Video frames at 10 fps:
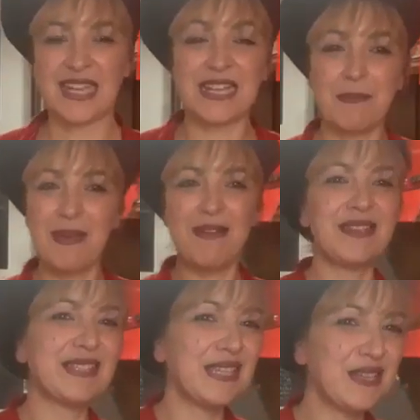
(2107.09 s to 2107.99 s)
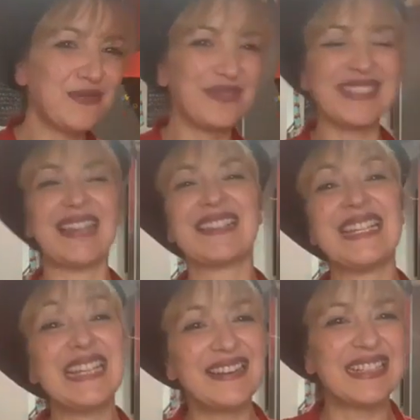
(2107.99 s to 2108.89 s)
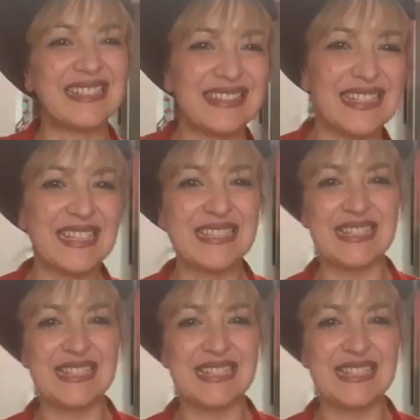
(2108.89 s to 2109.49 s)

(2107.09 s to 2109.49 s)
an aperitif, that here in Italy